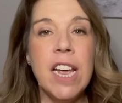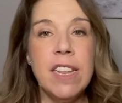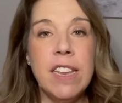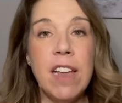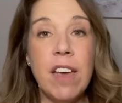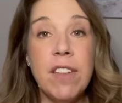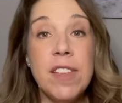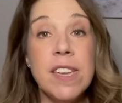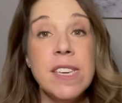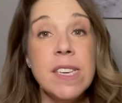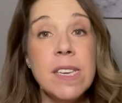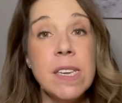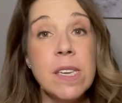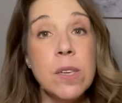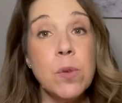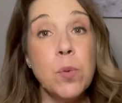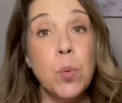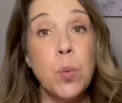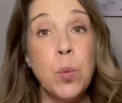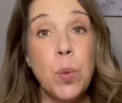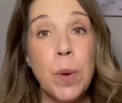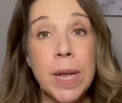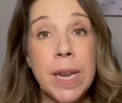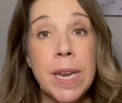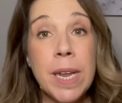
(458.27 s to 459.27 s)
Now, this is
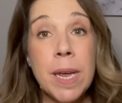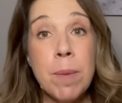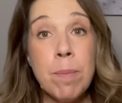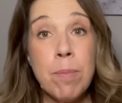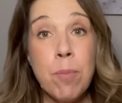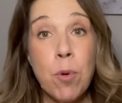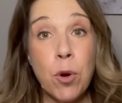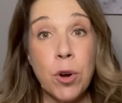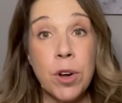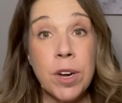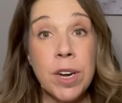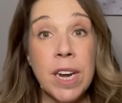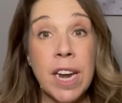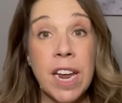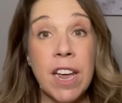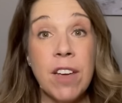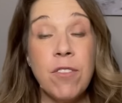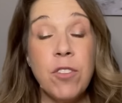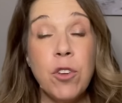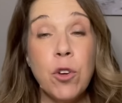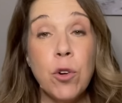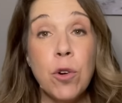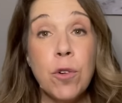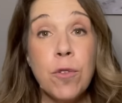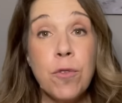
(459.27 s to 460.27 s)
really important
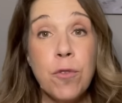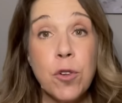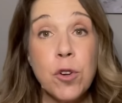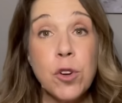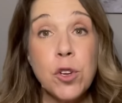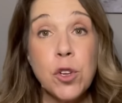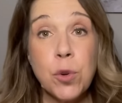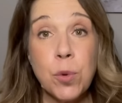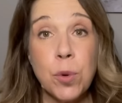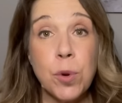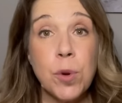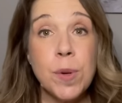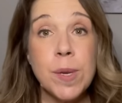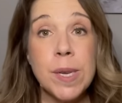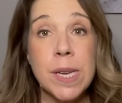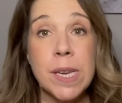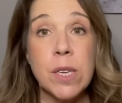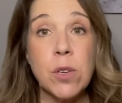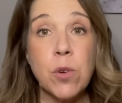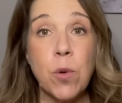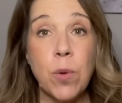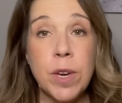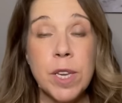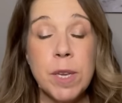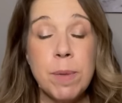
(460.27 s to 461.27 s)
if your first cruise
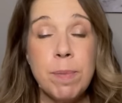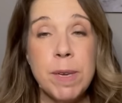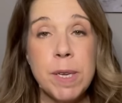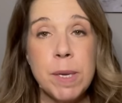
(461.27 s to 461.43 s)
is going to be